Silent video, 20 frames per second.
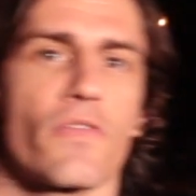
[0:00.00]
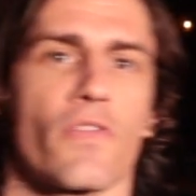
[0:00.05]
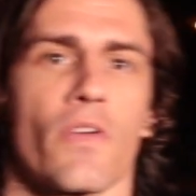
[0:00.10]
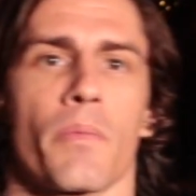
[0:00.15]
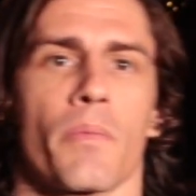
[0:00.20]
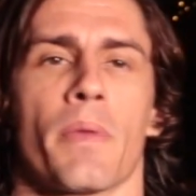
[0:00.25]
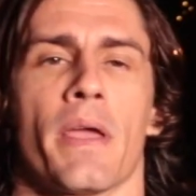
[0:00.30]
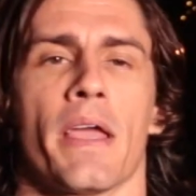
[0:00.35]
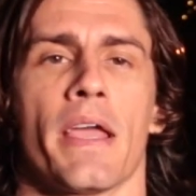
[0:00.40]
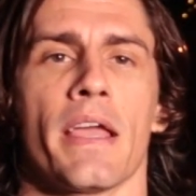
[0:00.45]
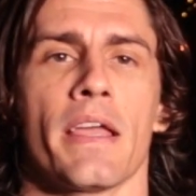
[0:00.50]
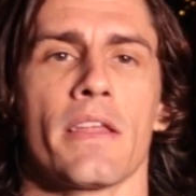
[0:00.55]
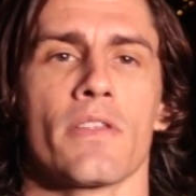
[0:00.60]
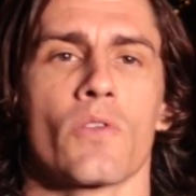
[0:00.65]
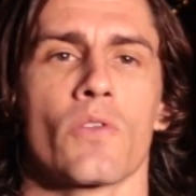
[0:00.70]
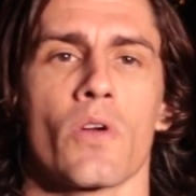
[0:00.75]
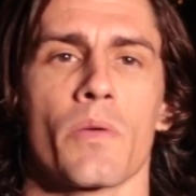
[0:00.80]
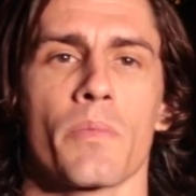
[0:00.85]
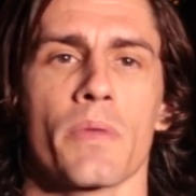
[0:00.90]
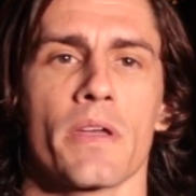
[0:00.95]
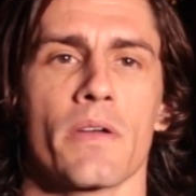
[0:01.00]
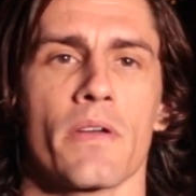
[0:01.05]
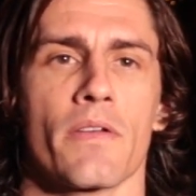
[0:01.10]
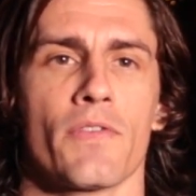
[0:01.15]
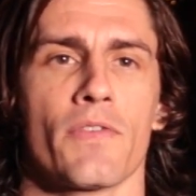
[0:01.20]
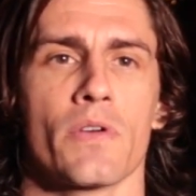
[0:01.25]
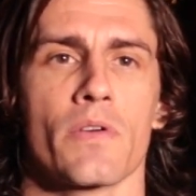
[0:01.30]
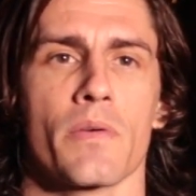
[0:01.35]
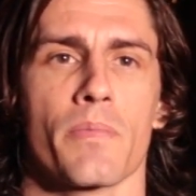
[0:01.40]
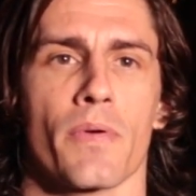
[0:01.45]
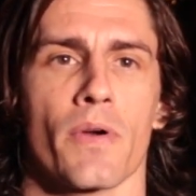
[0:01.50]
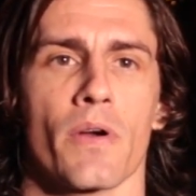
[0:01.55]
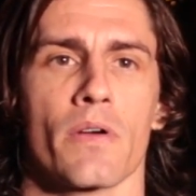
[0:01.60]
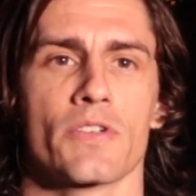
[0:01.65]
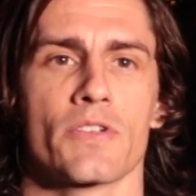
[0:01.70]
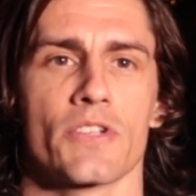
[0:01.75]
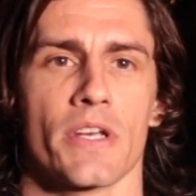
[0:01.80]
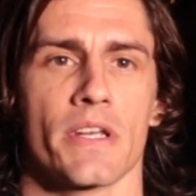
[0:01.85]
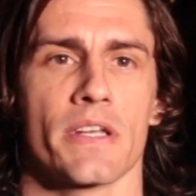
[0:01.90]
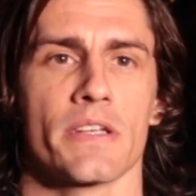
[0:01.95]
for me, normally if you
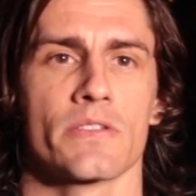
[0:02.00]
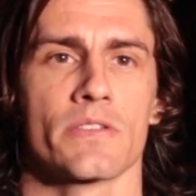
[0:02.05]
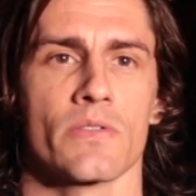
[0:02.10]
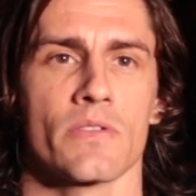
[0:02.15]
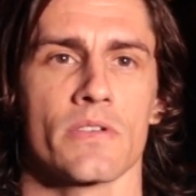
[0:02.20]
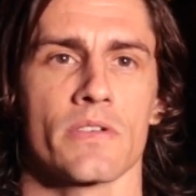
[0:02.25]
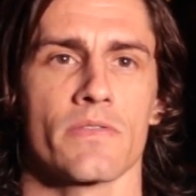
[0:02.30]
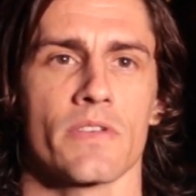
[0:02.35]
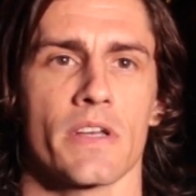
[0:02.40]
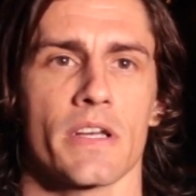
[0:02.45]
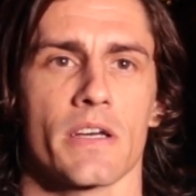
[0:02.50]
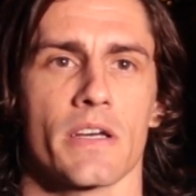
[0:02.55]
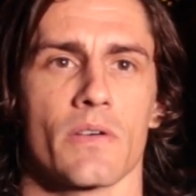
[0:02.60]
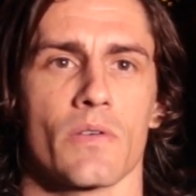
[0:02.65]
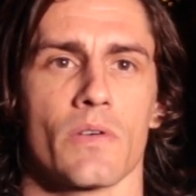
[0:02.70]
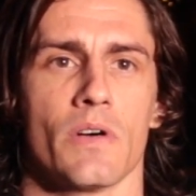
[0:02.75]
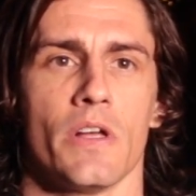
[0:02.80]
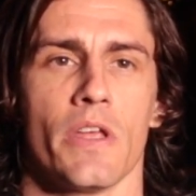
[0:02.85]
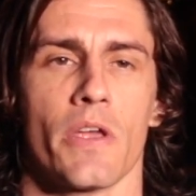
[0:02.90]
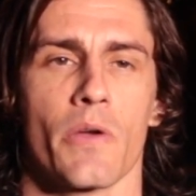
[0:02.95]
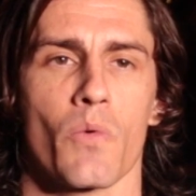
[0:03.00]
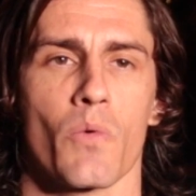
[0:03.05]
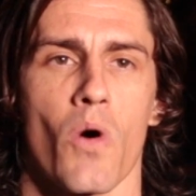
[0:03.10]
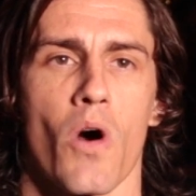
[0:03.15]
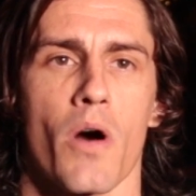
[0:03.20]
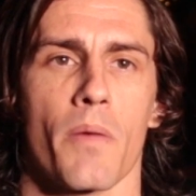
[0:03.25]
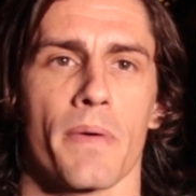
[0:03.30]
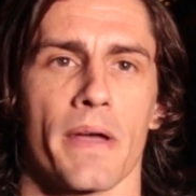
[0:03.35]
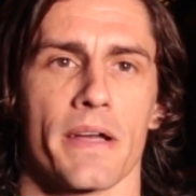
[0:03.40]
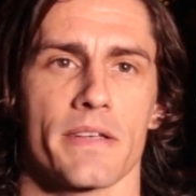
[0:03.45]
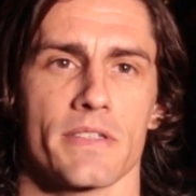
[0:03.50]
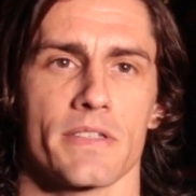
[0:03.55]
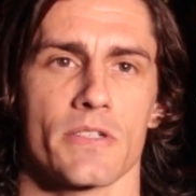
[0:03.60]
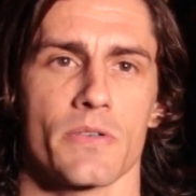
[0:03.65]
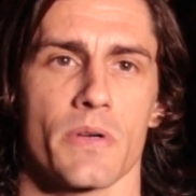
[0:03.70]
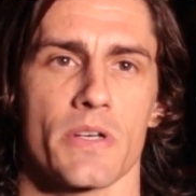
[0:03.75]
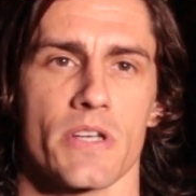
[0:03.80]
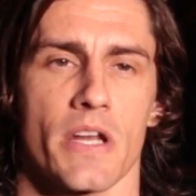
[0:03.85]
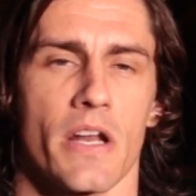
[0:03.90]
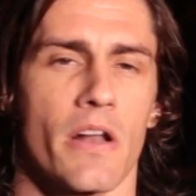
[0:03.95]
approach any sort of like a wall plant
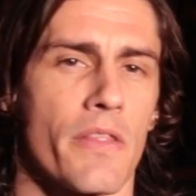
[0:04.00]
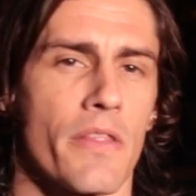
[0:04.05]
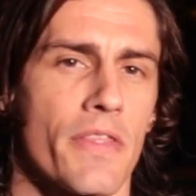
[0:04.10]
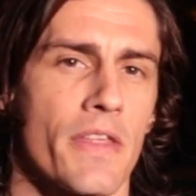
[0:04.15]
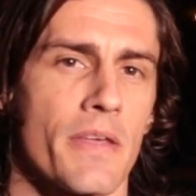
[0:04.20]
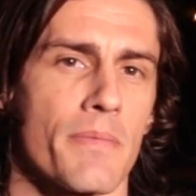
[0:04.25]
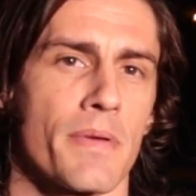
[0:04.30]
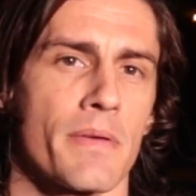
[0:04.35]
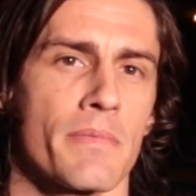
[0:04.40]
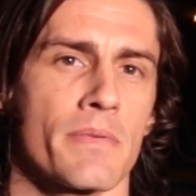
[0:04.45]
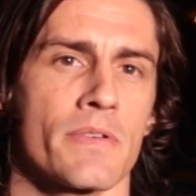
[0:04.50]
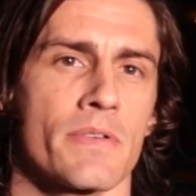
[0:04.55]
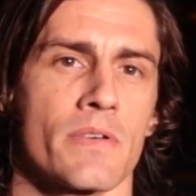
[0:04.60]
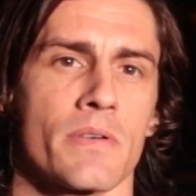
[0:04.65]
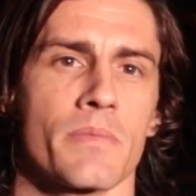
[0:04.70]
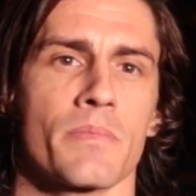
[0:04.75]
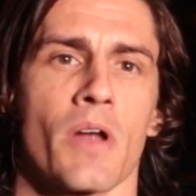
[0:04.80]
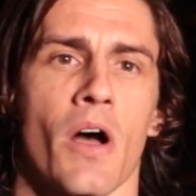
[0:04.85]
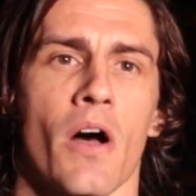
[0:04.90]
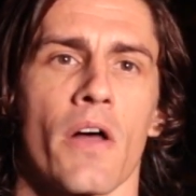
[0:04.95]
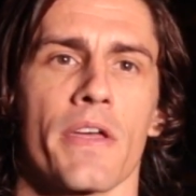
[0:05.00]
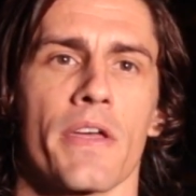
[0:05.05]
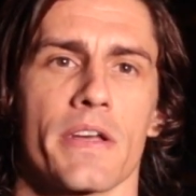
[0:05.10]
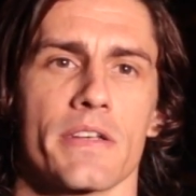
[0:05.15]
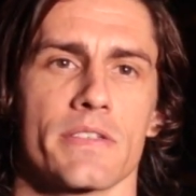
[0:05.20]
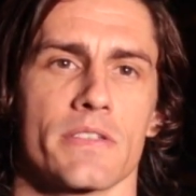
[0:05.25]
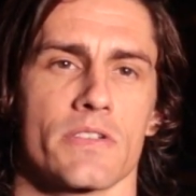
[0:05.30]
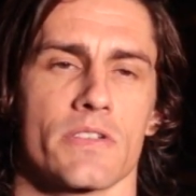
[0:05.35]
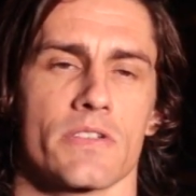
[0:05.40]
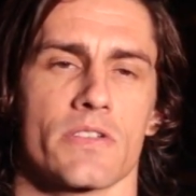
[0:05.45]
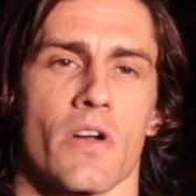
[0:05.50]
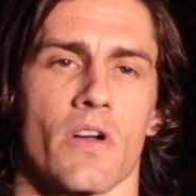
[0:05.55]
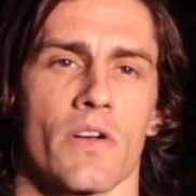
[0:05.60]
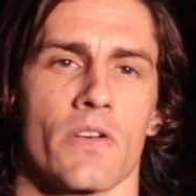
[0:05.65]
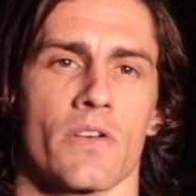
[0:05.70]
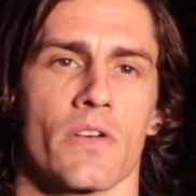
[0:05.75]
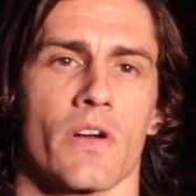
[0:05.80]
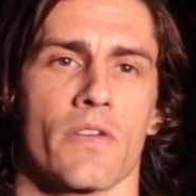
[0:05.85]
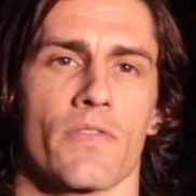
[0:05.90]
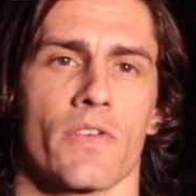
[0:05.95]
situation, I don't think people do them nollie, because it's just hard
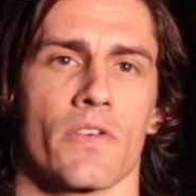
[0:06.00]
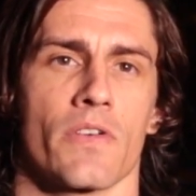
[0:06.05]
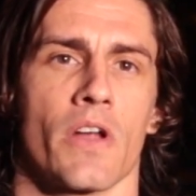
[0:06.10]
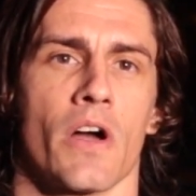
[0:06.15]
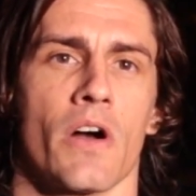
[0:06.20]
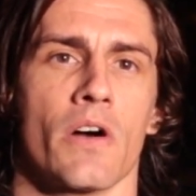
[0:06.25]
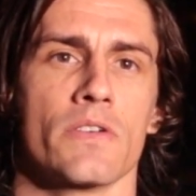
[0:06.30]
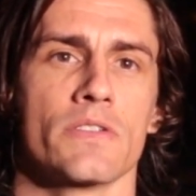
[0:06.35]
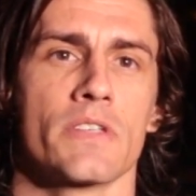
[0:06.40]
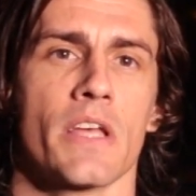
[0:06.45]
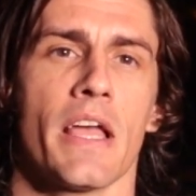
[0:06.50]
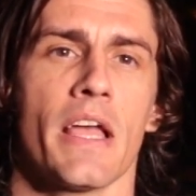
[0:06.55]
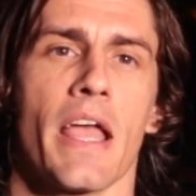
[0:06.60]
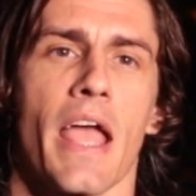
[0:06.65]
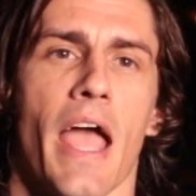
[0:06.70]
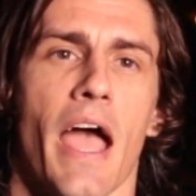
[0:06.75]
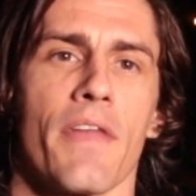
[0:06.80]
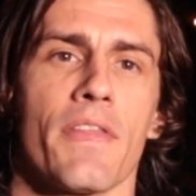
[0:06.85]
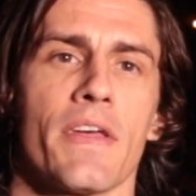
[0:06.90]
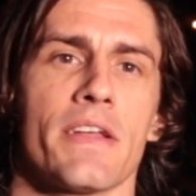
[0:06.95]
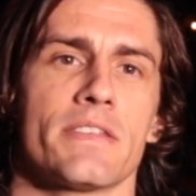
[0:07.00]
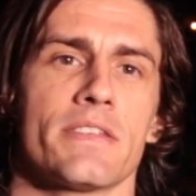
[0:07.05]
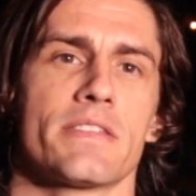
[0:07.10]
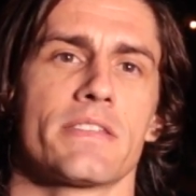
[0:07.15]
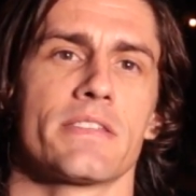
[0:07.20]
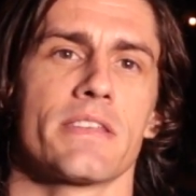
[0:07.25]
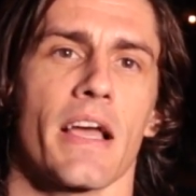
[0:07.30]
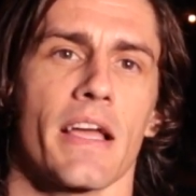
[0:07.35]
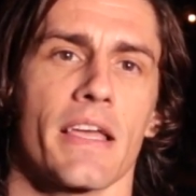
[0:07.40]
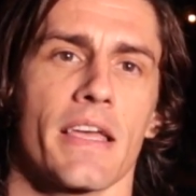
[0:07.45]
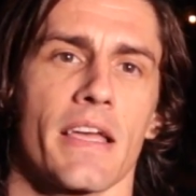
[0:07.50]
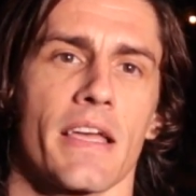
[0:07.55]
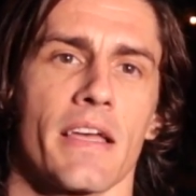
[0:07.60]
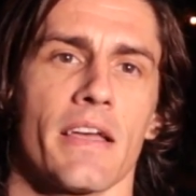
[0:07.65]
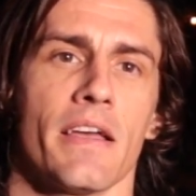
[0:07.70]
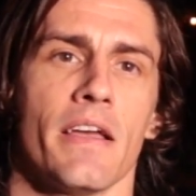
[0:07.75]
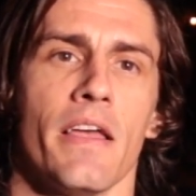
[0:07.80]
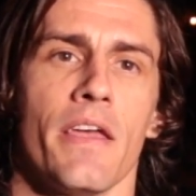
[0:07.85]
to go off your nose. And then second,